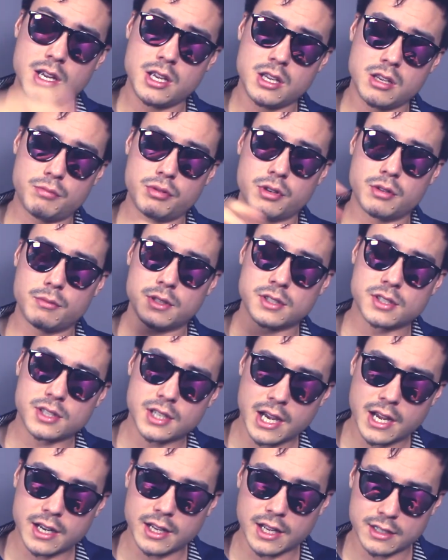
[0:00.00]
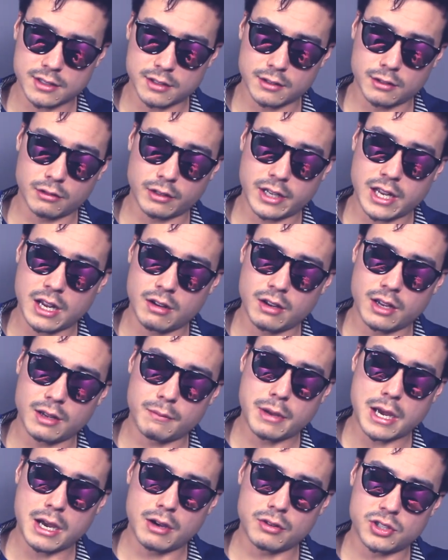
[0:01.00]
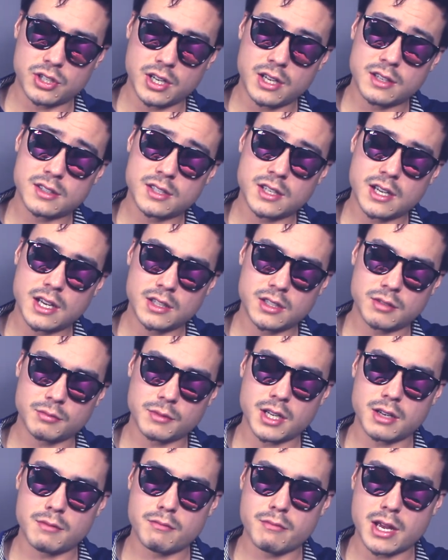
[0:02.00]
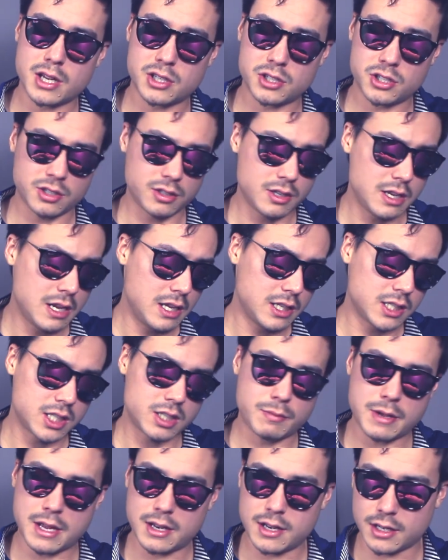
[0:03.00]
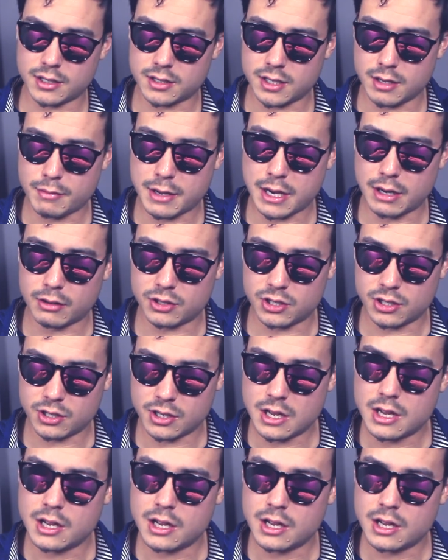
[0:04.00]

You put them inside. It has a little carrying pouch inside, some kind of mesh spandexy pouch.